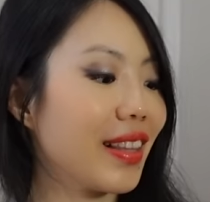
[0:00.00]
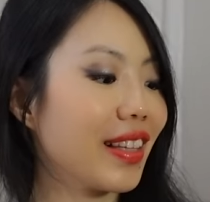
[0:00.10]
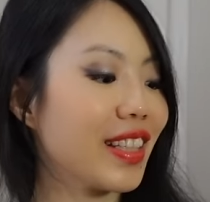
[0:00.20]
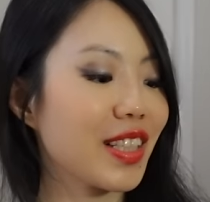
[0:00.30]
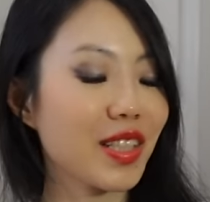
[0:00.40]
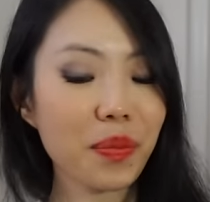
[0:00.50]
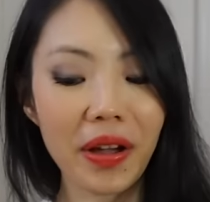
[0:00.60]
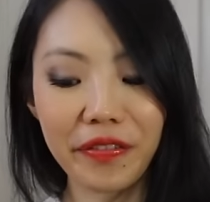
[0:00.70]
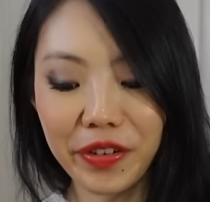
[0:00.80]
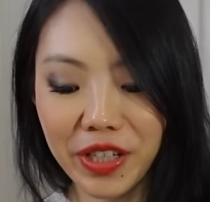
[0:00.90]
I think this is my
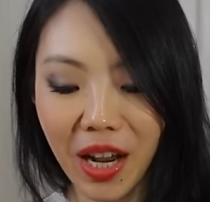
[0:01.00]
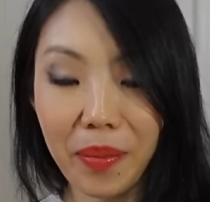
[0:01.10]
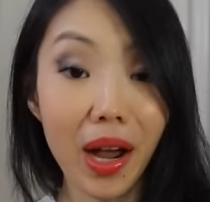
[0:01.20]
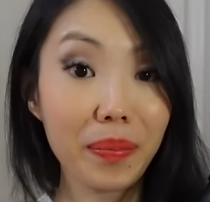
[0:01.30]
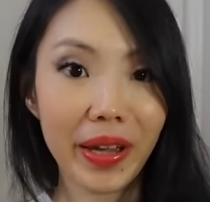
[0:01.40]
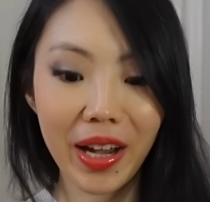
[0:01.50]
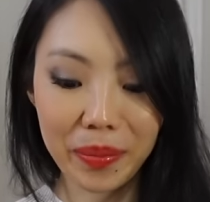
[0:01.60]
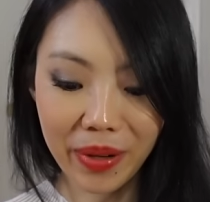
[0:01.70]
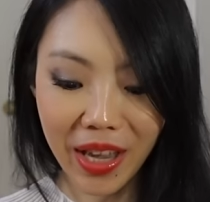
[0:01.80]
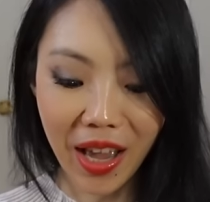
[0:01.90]
first time hyping
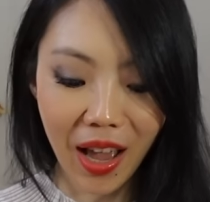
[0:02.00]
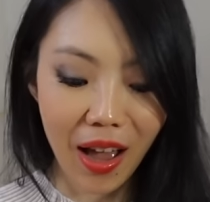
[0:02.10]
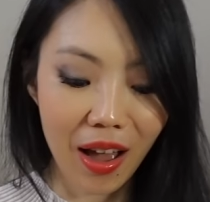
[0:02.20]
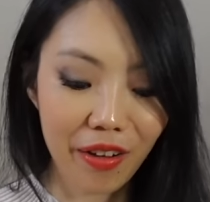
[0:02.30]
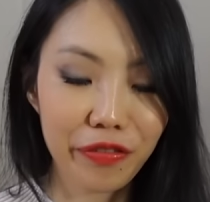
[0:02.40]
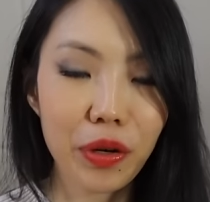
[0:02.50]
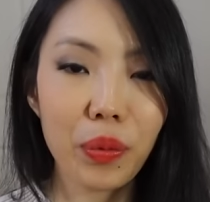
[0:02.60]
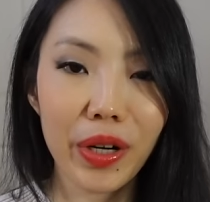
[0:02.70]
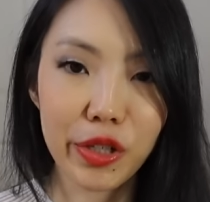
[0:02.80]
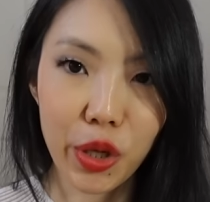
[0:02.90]
up a
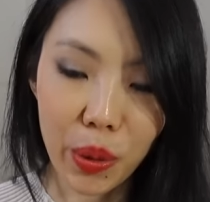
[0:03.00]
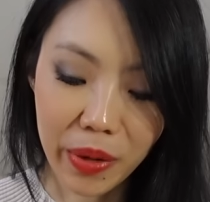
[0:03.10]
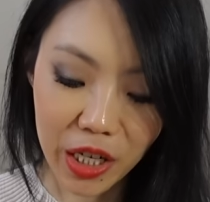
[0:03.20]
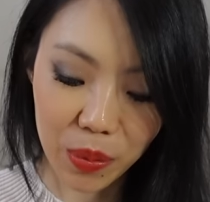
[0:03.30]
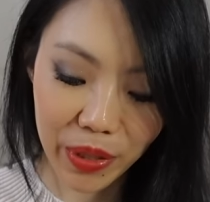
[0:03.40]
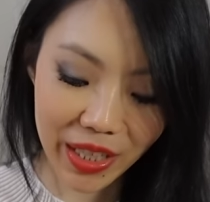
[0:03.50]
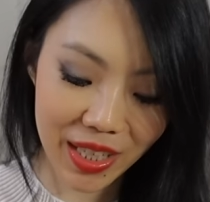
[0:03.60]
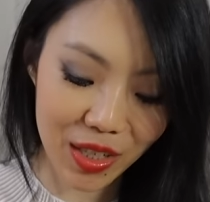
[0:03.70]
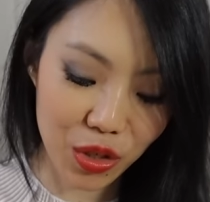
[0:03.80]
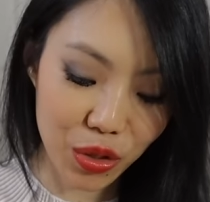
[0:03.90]
footwear so much
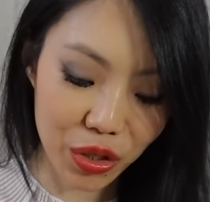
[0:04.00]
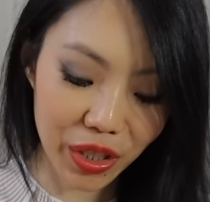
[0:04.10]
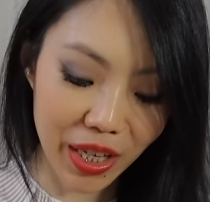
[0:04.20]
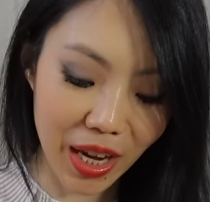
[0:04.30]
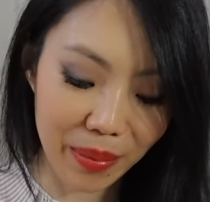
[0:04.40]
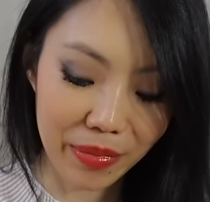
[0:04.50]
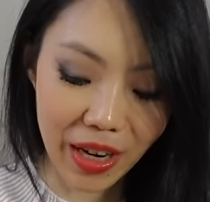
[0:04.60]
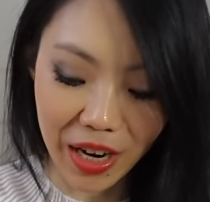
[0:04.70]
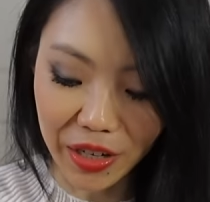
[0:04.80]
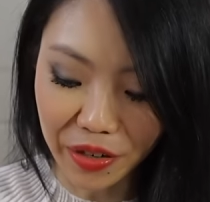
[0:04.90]
because usually I'm
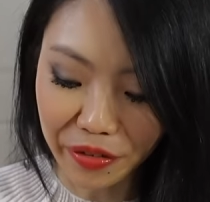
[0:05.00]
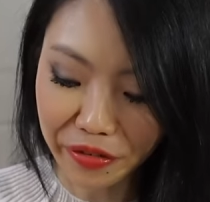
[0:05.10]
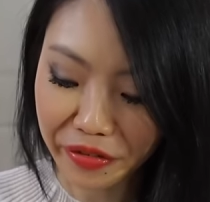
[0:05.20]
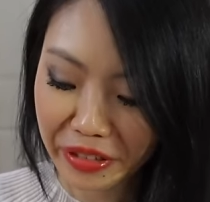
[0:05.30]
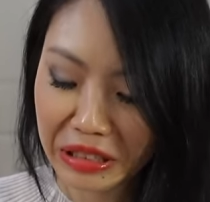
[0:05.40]
kind of